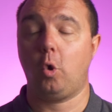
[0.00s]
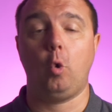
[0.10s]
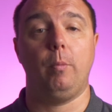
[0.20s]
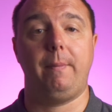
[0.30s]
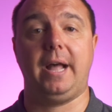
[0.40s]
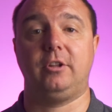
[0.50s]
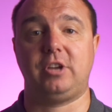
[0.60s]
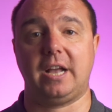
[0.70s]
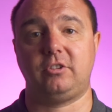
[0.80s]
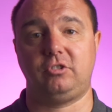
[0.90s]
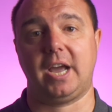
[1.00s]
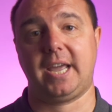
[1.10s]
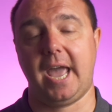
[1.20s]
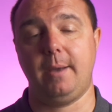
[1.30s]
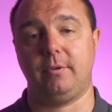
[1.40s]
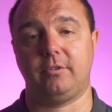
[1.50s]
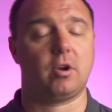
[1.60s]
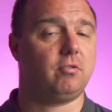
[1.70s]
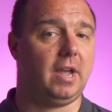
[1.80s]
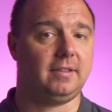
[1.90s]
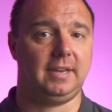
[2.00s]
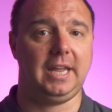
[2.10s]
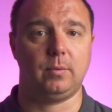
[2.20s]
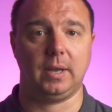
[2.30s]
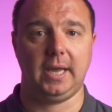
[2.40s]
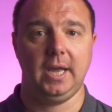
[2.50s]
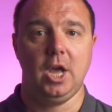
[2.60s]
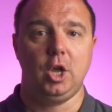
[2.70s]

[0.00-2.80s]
all male jack-to-jack cables are created equally.